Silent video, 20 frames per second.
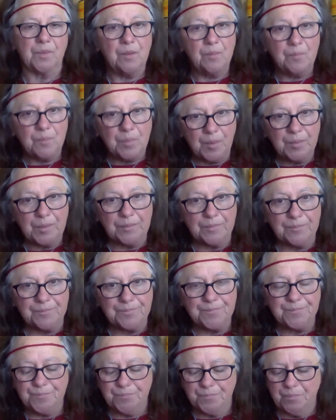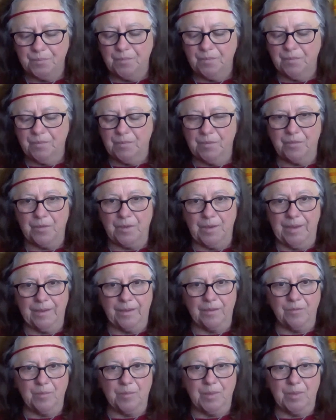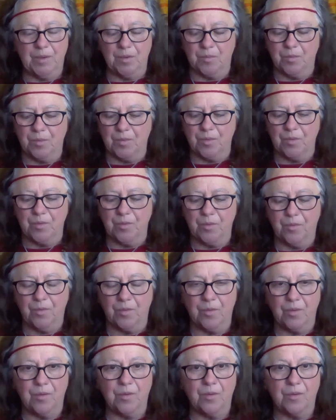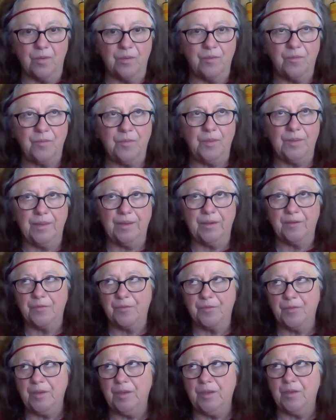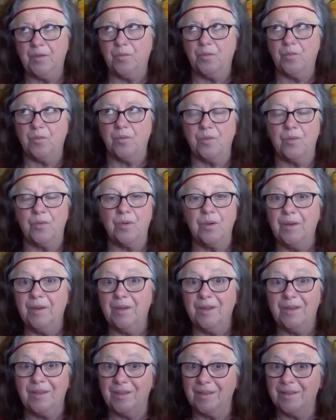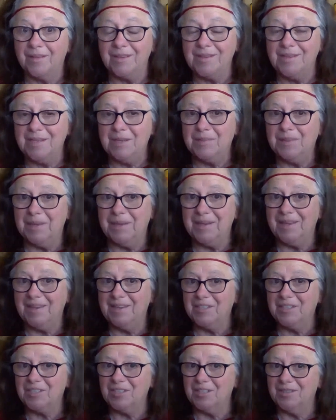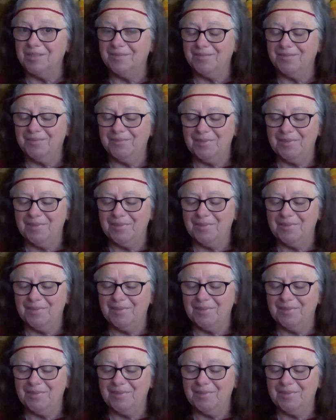broken, for lack of a better word, or feel like a freak, or like they need medication,